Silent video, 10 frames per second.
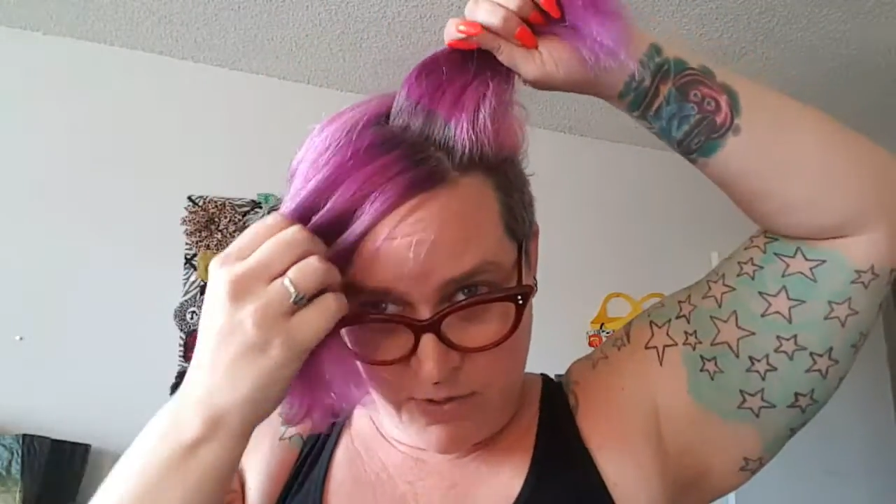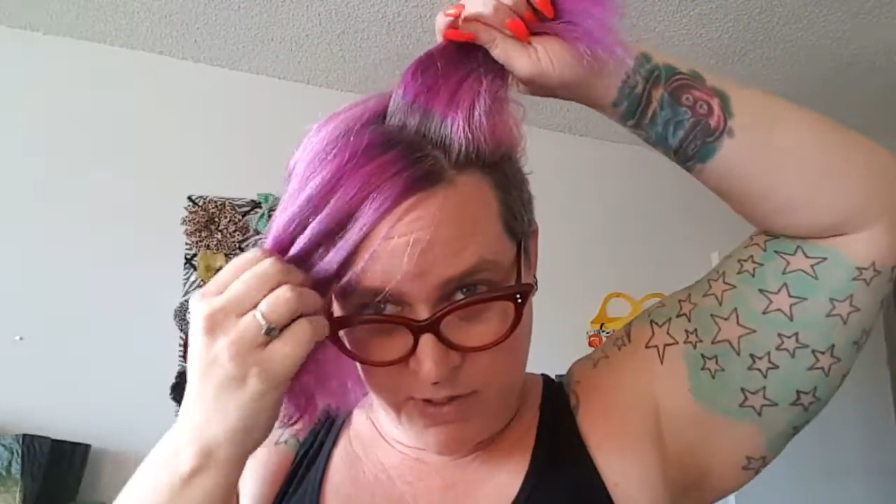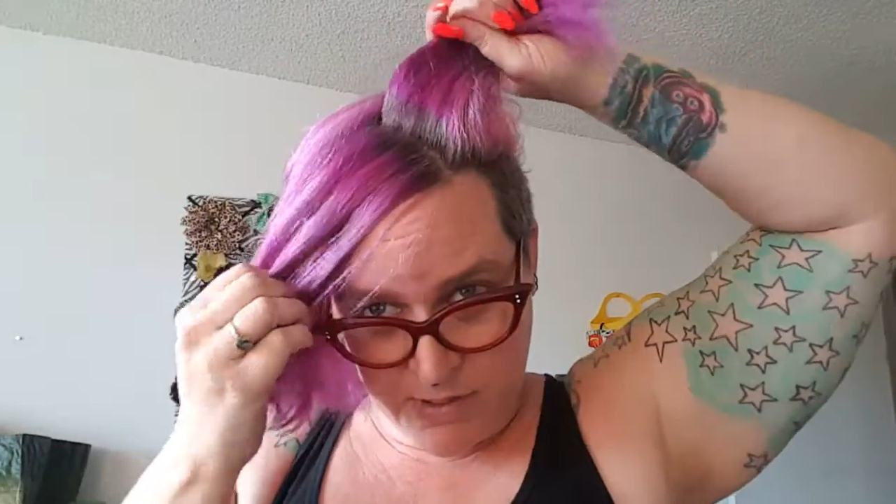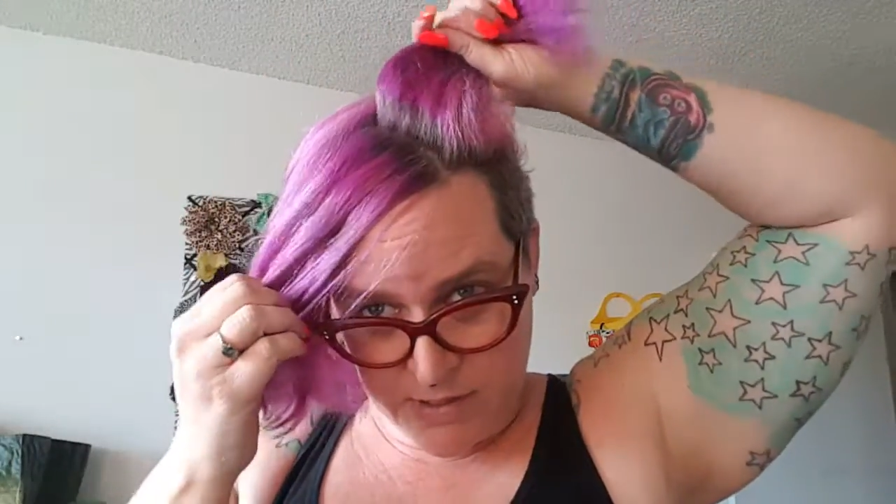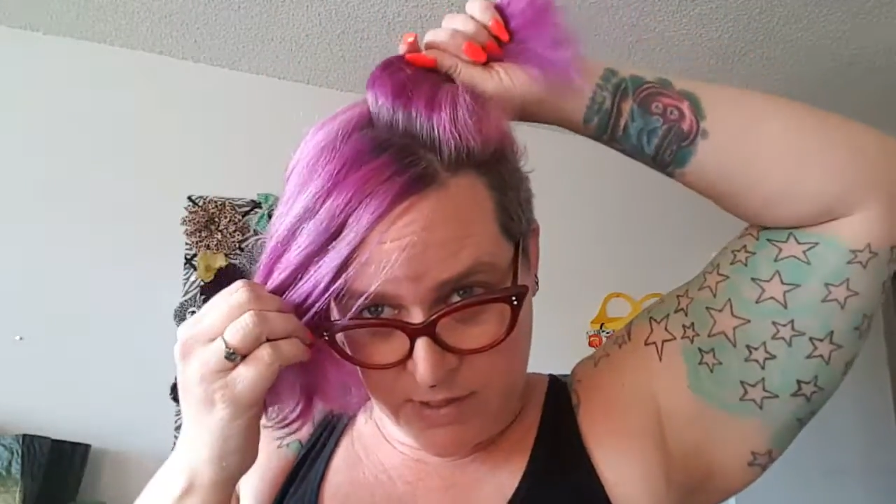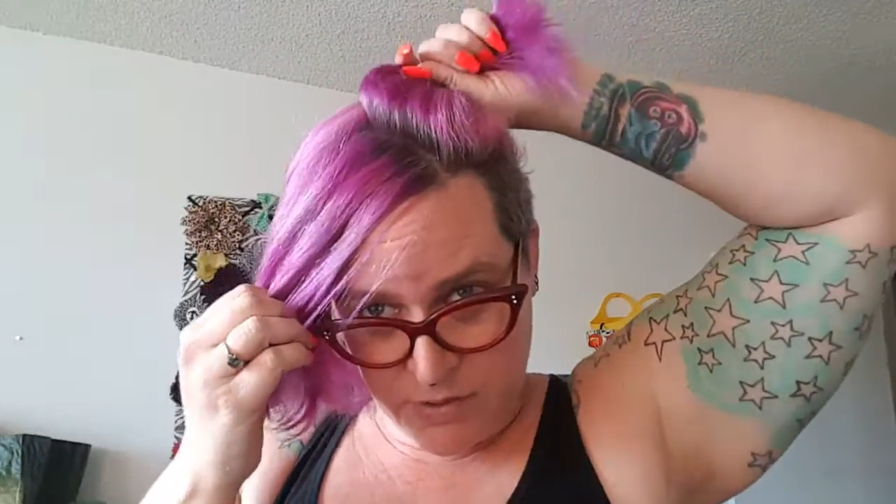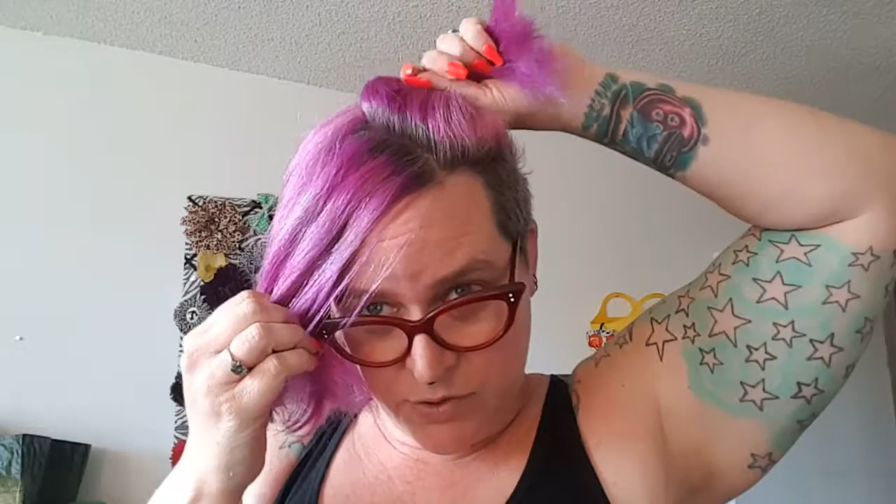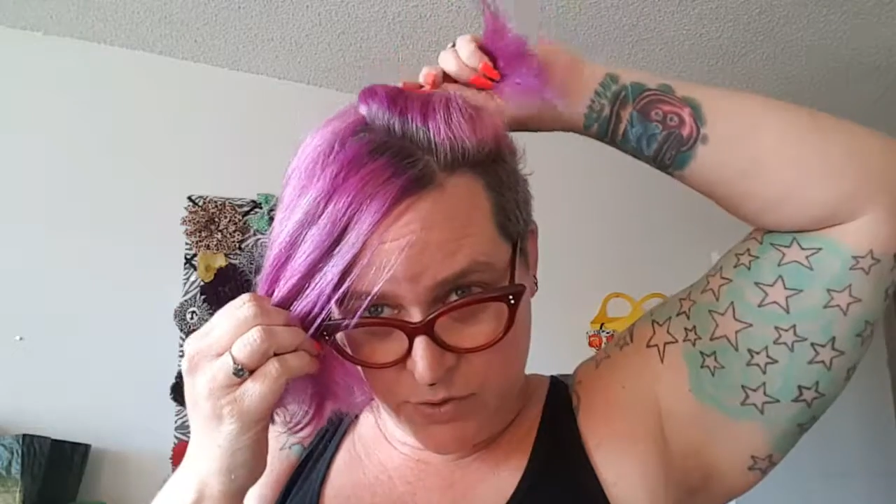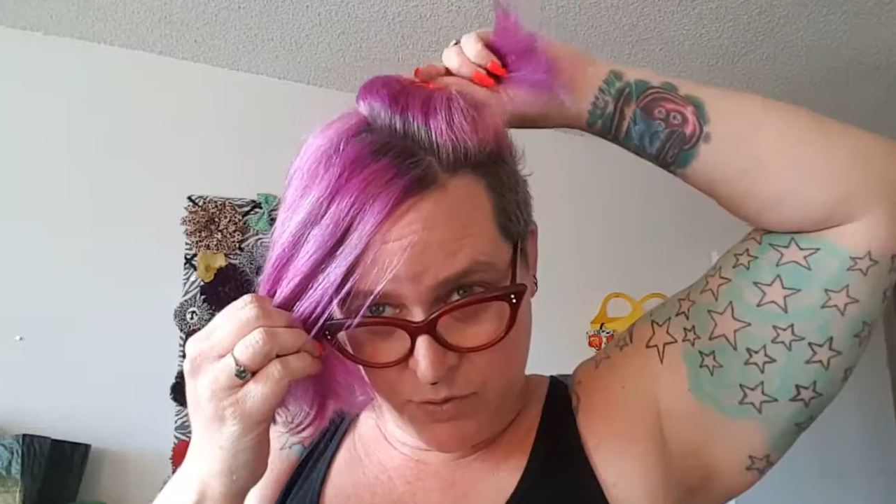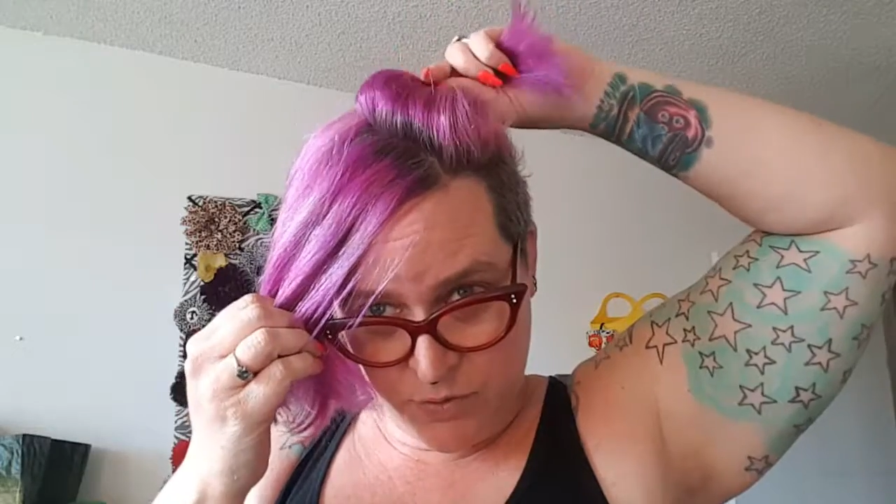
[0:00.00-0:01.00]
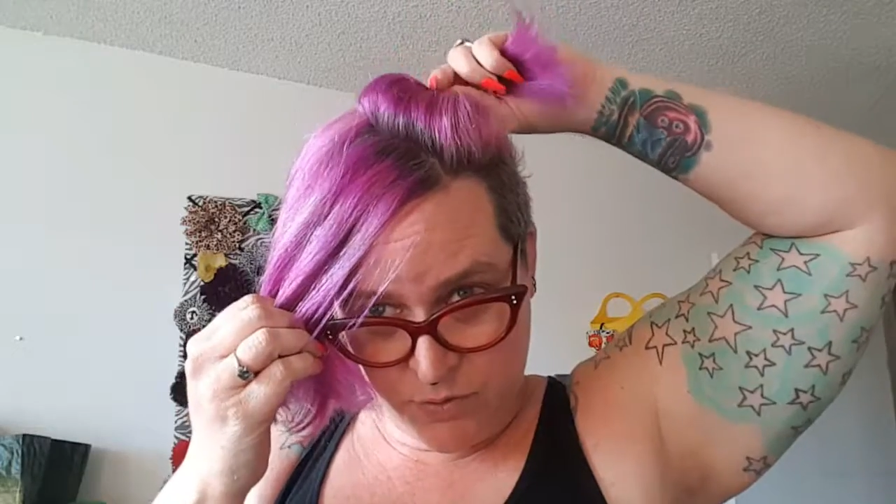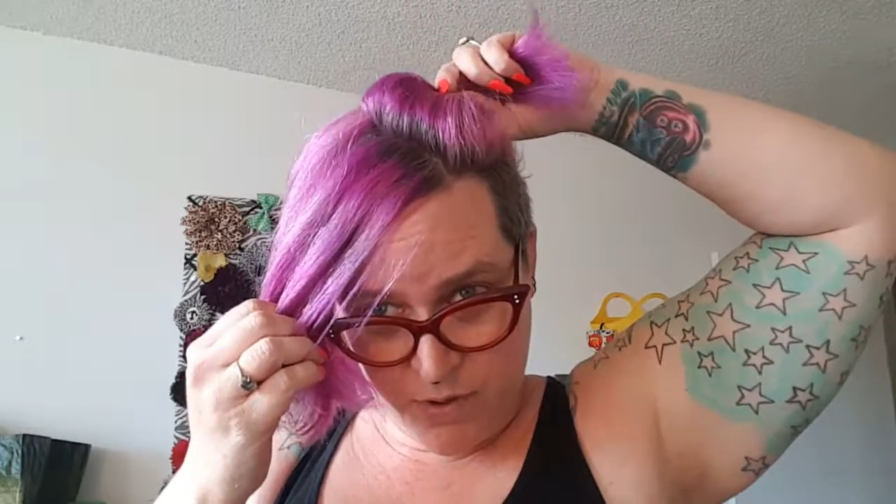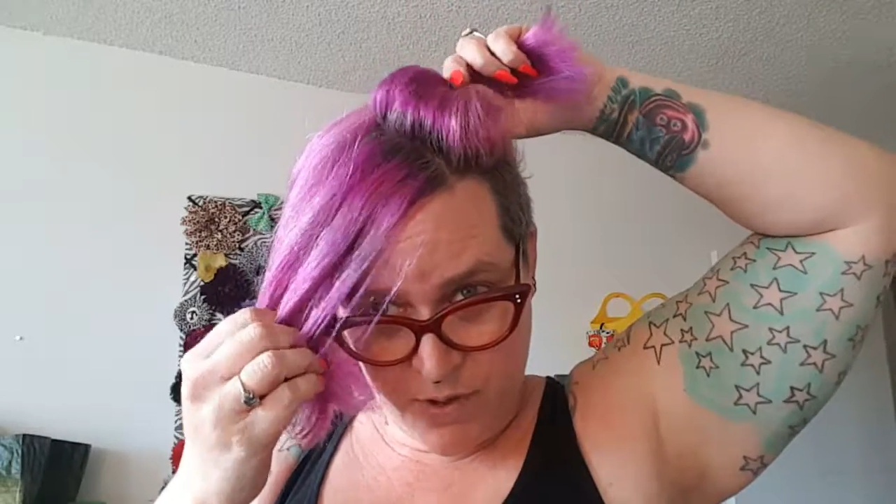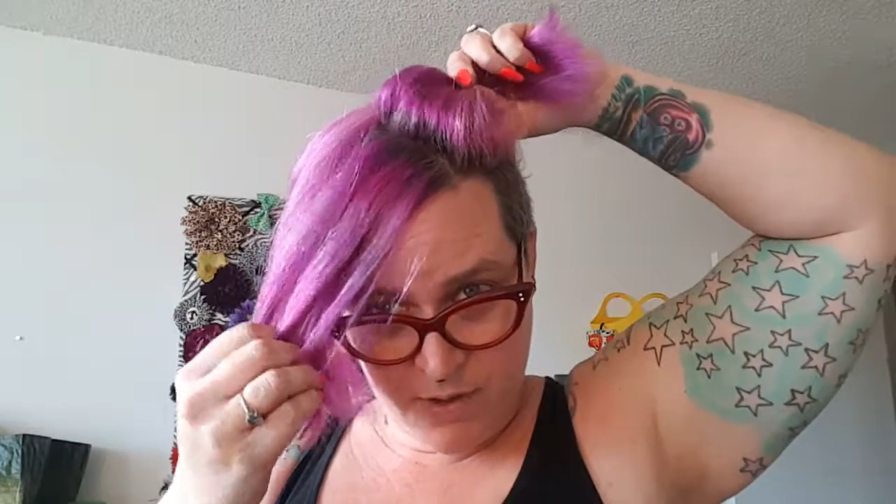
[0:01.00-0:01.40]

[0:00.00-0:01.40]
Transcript: you can see a true